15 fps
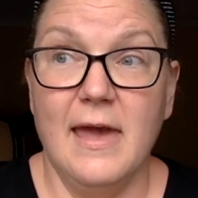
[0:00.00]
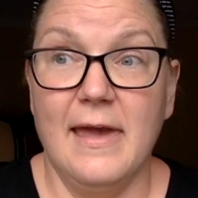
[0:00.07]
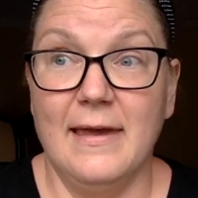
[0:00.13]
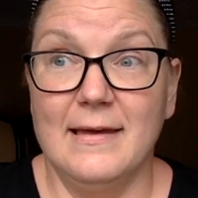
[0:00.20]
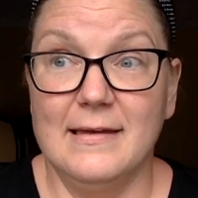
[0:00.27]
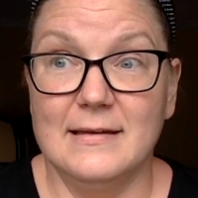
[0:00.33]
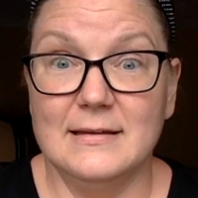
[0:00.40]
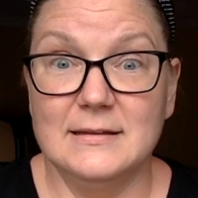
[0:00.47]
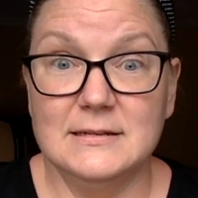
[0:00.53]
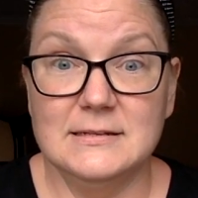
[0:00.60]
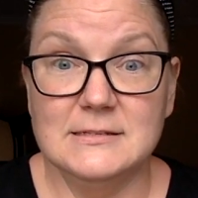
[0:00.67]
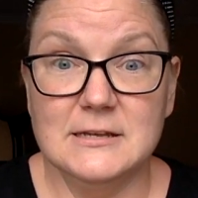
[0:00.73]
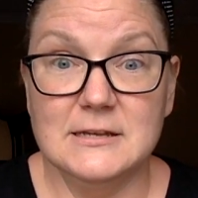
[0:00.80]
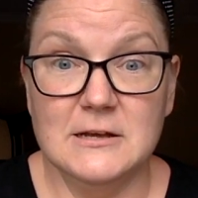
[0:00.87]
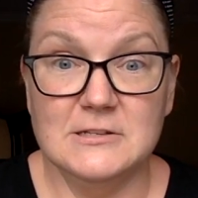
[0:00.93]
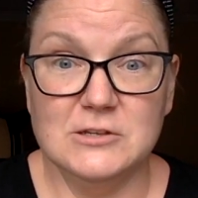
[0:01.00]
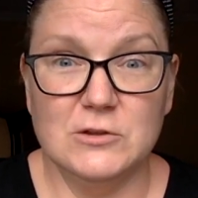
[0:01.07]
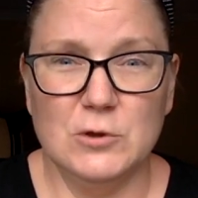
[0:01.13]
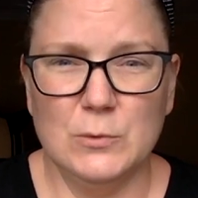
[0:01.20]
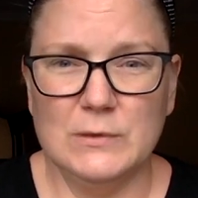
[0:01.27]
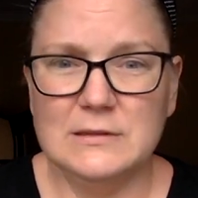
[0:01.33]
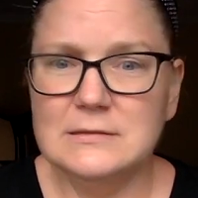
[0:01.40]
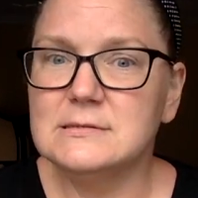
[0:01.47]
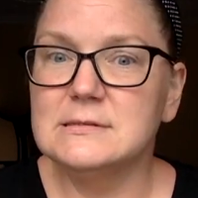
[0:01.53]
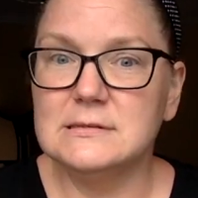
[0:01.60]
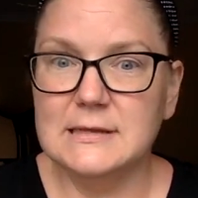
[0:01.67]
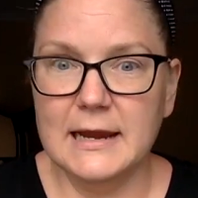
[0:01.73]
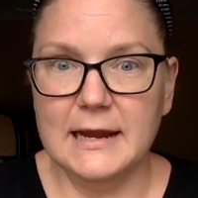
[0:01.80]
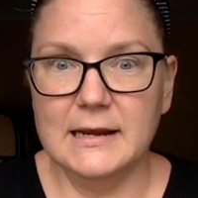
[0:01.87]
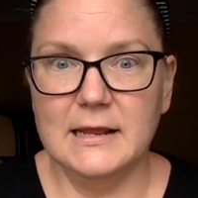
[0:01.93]
And uh, so they were a little
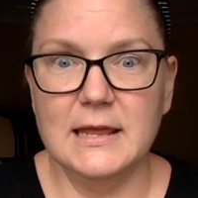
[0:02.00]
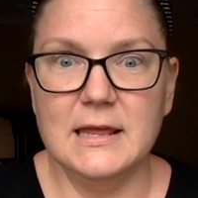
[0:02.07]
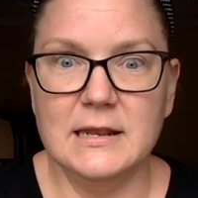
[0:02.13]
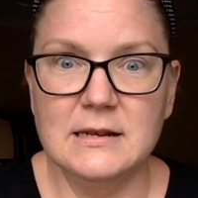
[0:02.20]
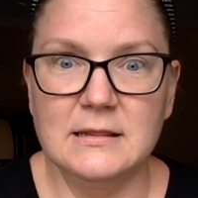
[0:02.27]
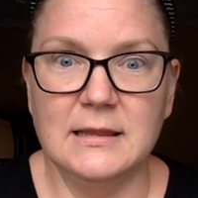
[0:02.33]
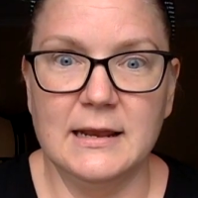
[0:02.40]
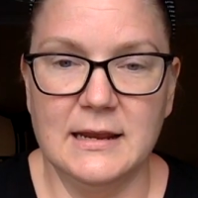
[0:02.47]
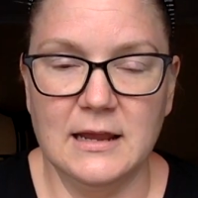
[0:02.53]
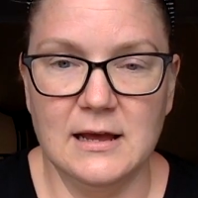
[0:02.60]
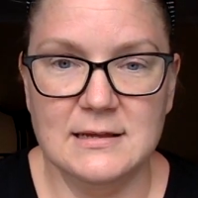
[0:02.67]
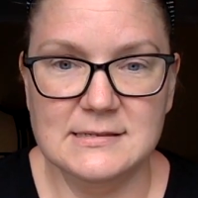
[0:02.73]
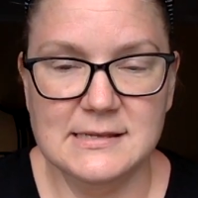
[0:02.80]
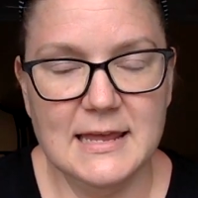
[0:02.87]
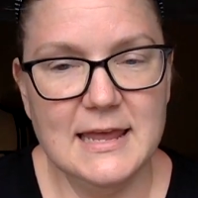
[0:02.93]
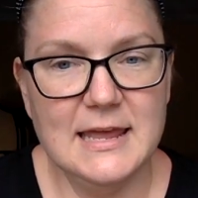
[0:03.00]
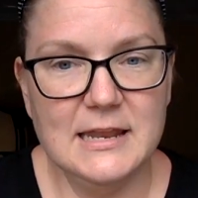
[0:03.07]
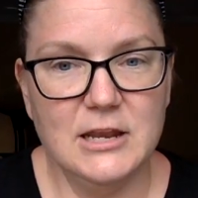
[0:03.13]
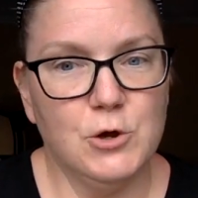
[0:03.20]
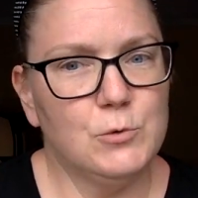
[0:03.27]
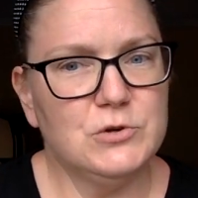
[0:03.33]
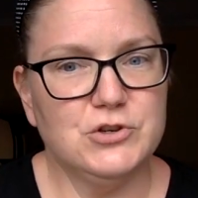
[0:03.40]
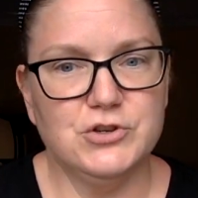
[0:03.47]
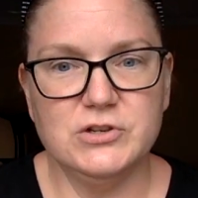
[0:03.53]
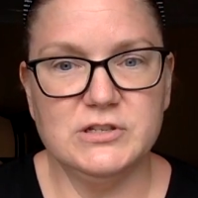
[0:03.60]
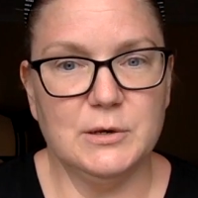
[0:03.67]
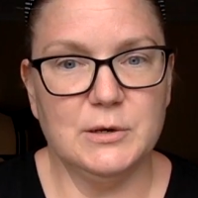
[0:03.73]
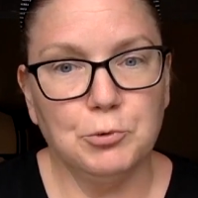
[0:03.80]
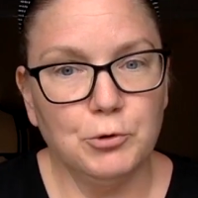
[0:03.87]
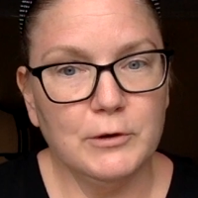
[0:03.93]
delayed in letting us in. It was just
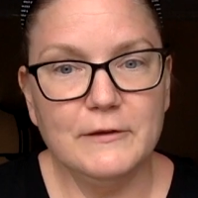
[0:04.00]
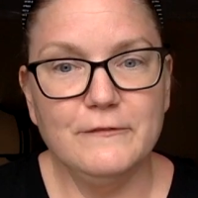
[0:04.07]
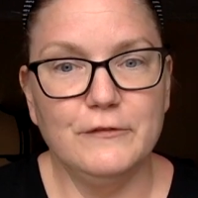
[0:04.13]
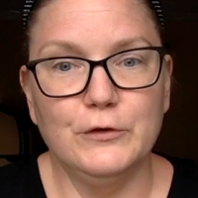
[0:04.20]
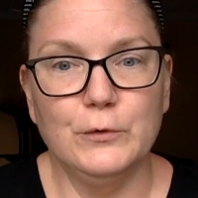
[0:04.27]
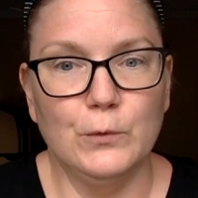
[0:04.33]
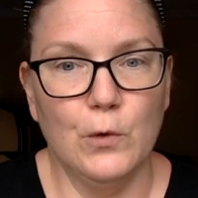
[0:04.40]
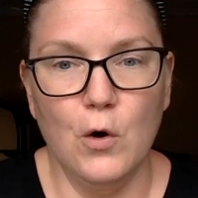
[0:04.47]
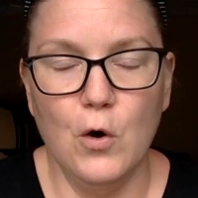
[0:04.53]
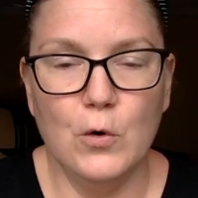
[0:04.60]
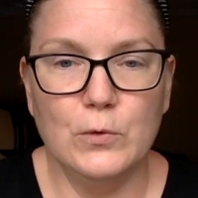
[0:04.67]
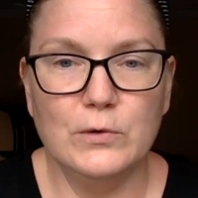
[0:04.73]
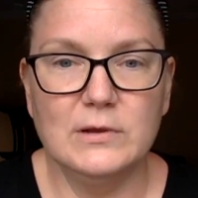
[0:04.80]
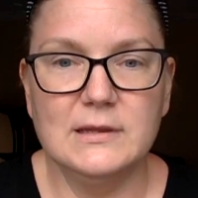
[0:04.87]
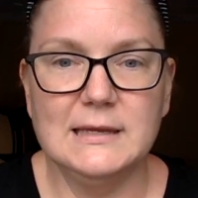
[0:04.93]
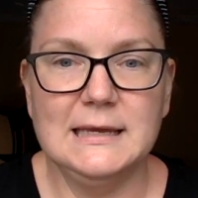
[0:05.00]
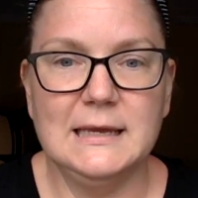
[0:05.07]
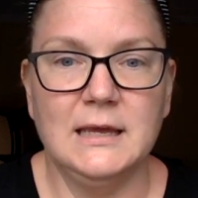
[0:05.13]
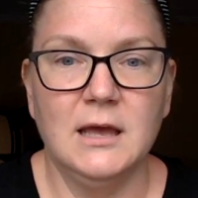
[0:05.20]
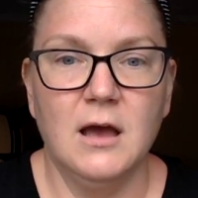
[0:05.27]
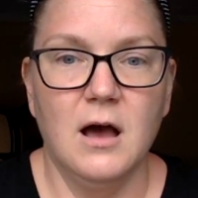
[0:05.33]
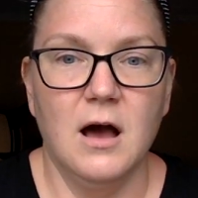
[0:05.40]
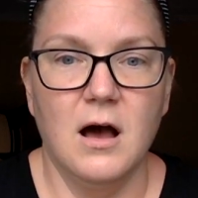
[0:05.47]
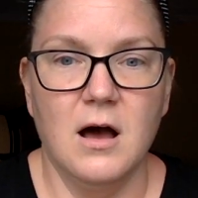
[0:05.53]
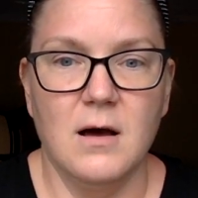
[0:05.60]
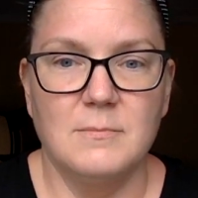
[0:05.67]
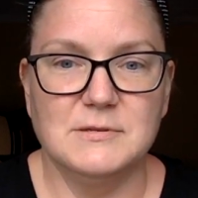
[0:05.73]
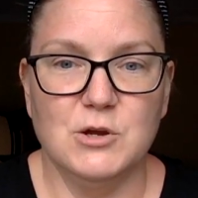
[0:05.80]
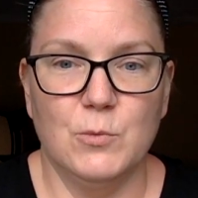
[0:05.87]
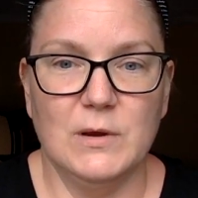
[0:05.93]
a preview only,
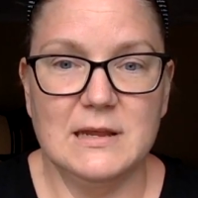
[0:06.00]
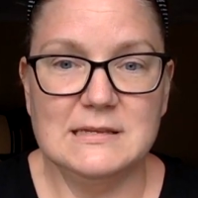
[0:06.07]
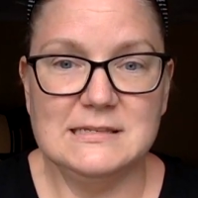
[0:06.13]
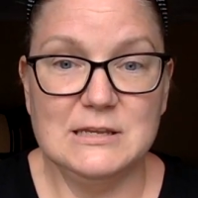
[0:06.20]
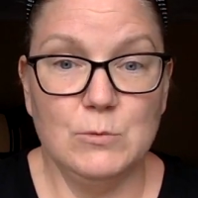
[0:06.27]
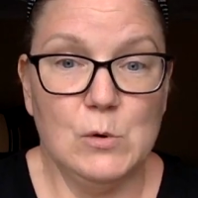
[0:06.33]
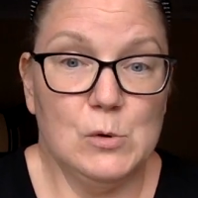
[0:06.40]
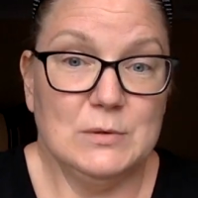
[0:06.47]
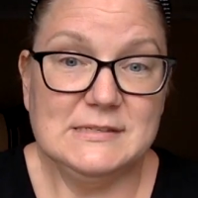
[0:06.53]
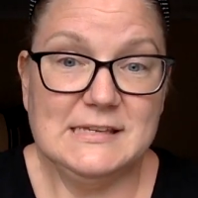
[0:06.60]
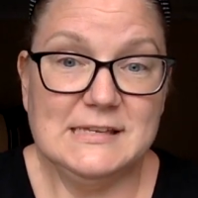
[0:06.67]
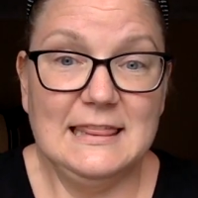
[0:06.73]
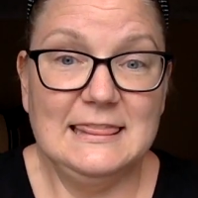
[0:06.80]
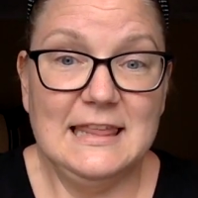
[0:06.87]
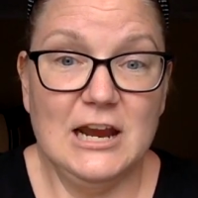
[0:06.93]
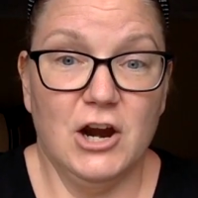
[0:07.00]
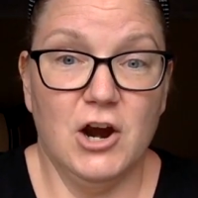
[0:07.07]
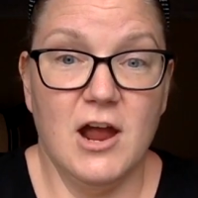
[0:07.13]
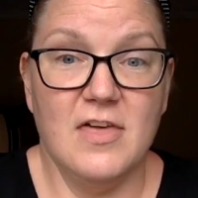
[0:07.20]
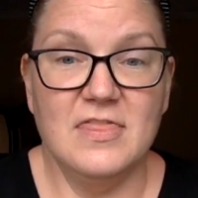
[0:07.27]
um, so we could see what was in there.